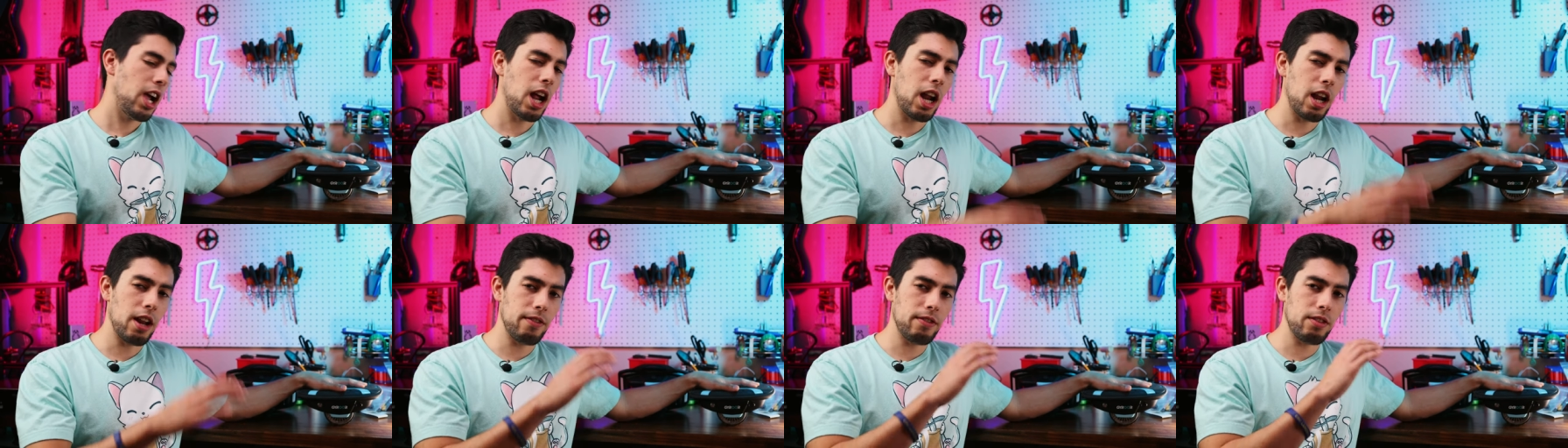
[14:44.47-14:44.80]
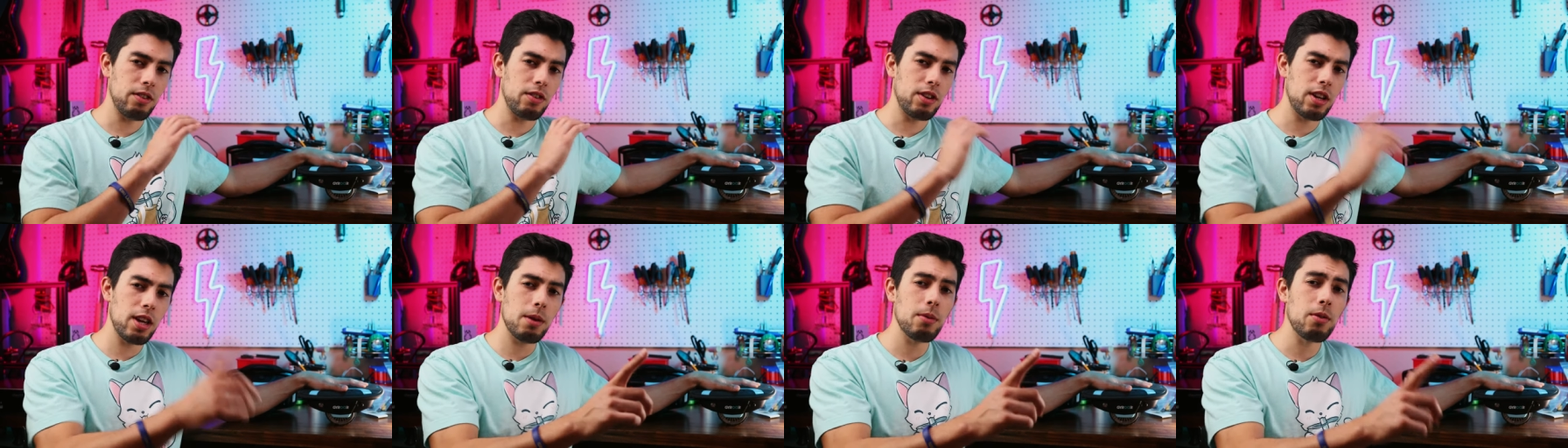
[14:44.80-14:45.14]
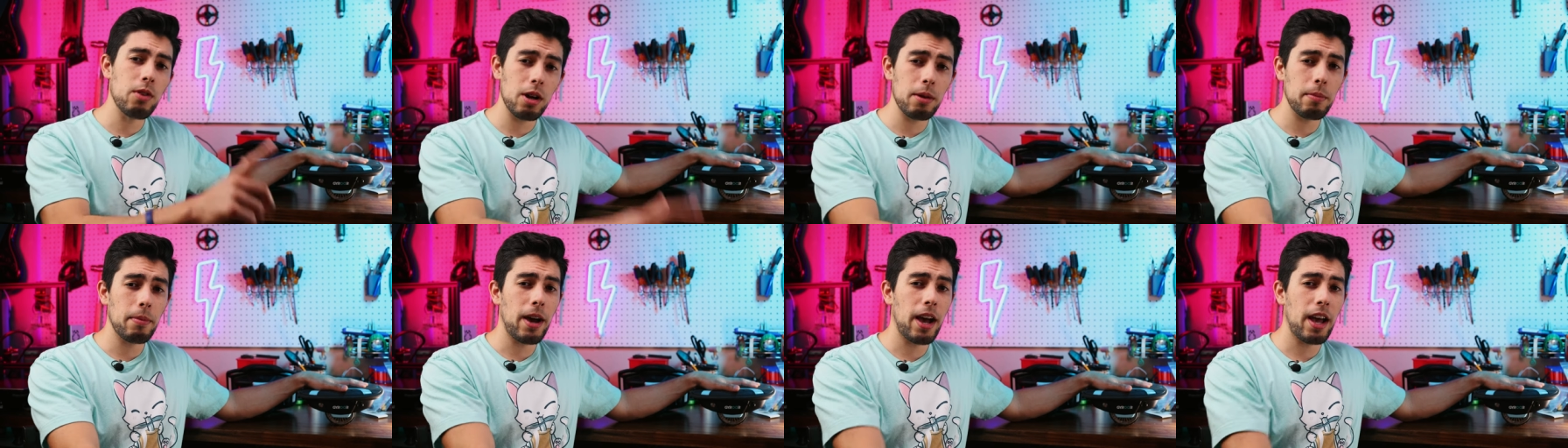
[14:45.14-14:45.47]
and if you keep
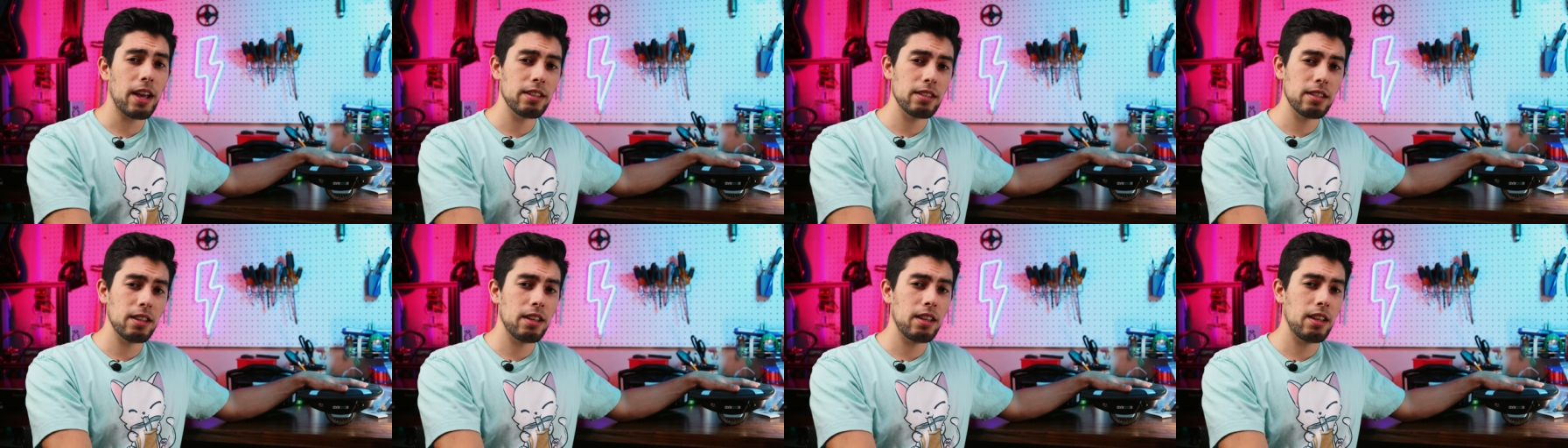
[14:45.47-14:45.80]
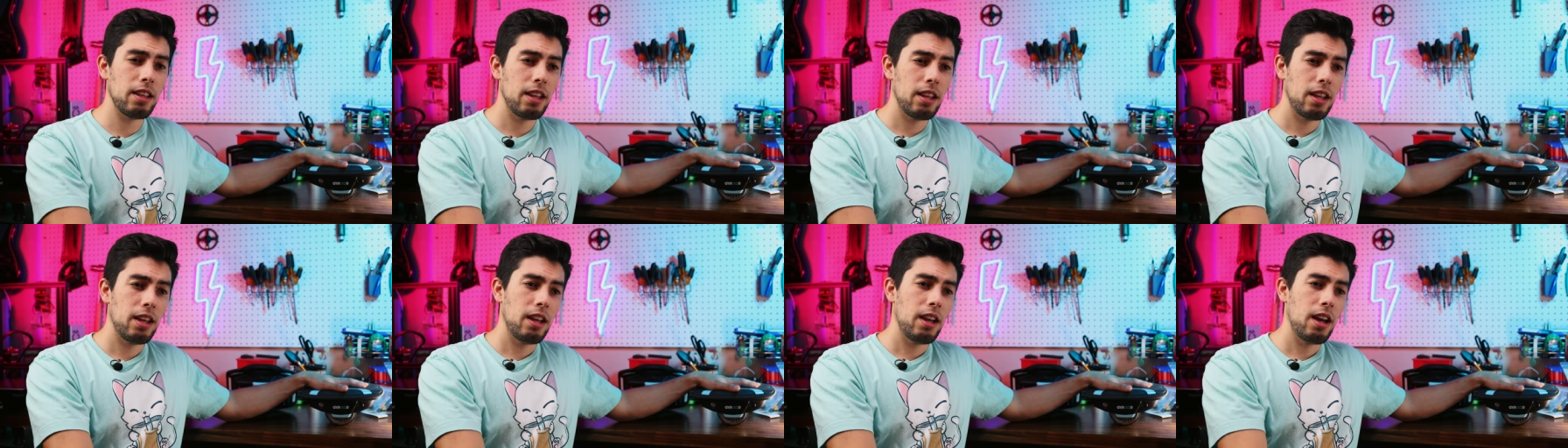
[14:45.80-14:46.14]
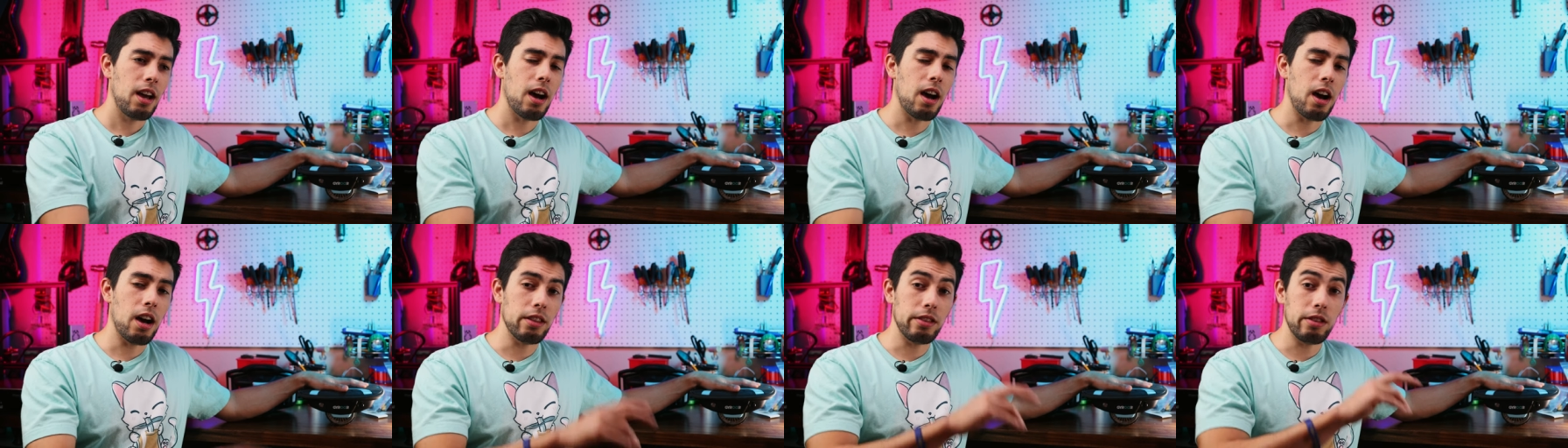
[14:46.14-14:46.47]
going past it,
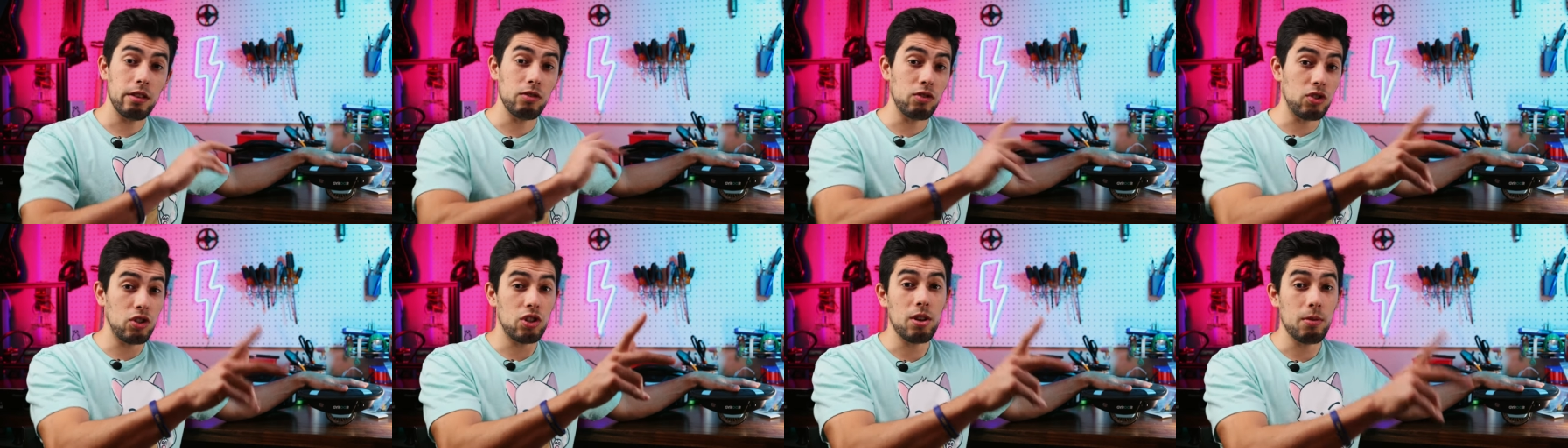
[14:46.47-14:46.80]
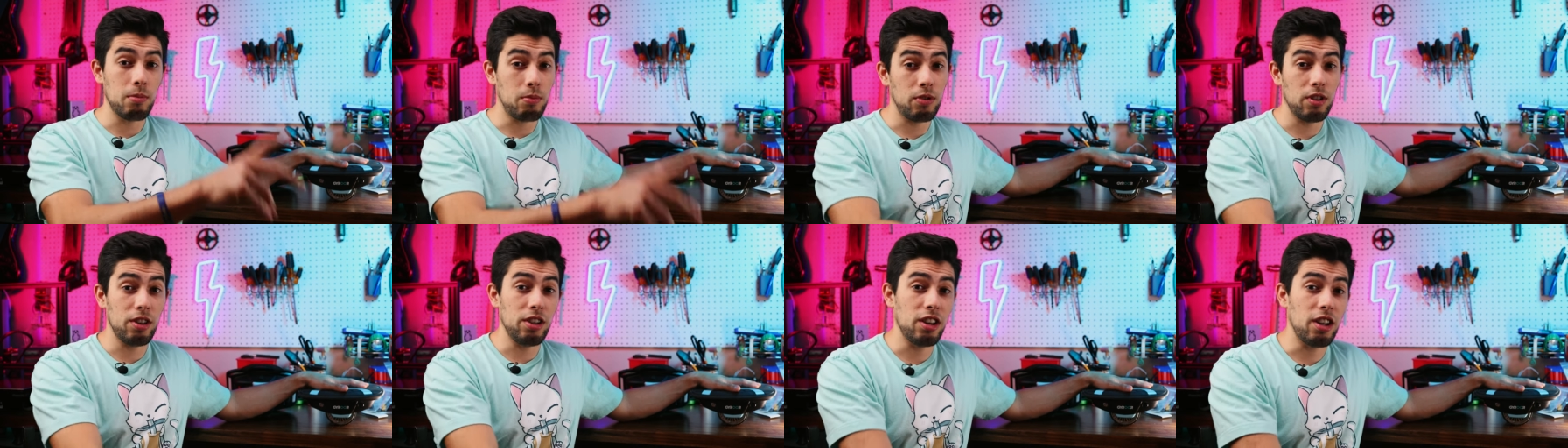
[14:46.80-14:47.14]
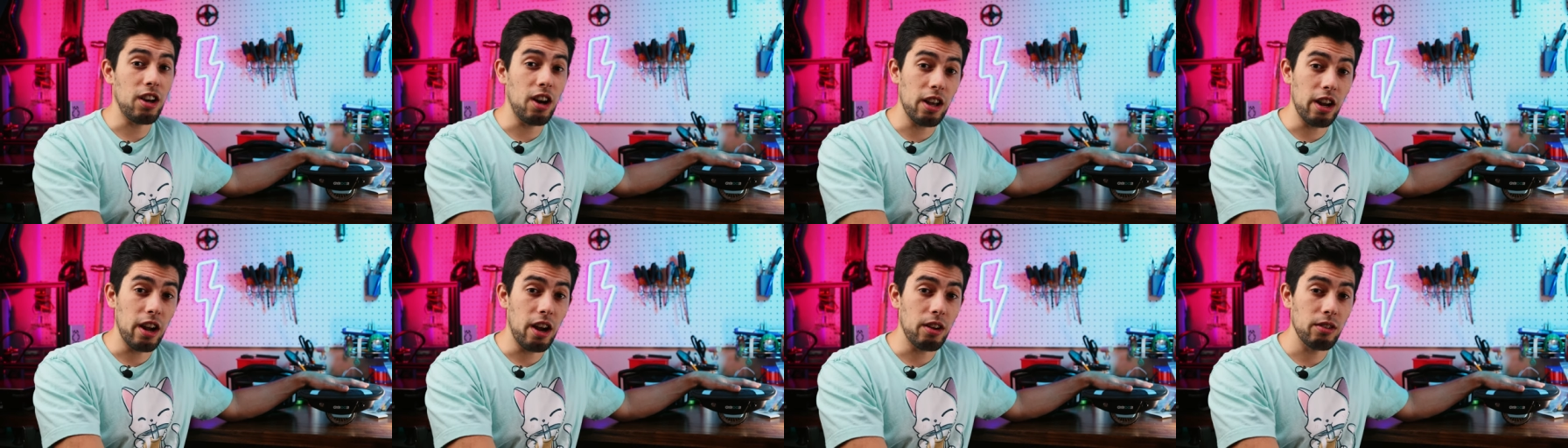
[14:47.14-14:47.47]
uh, they'll just completely
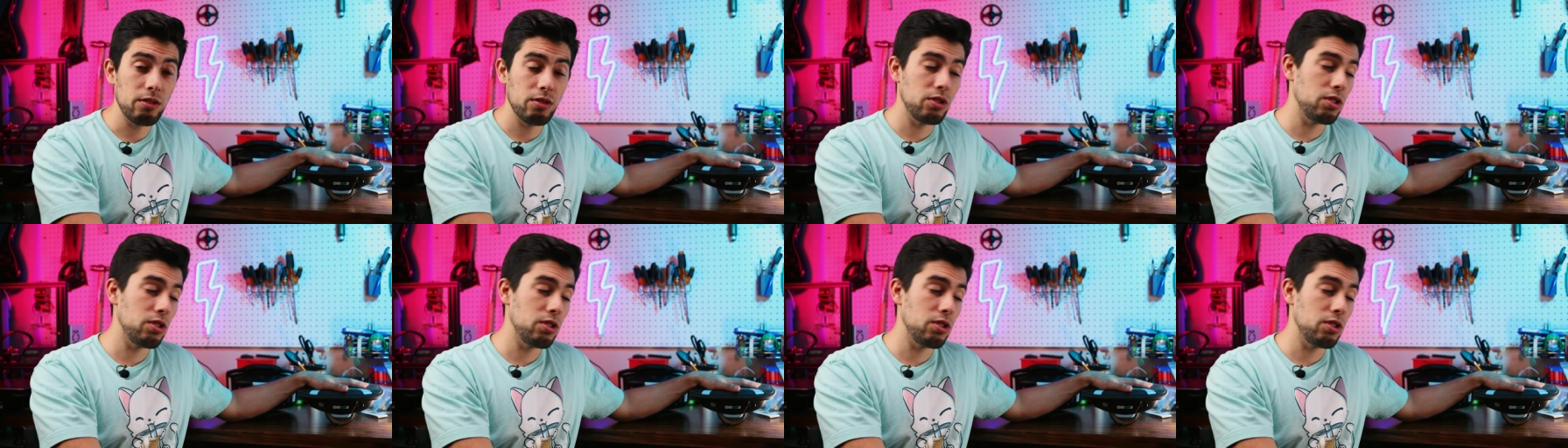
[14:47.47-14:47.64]
cut out.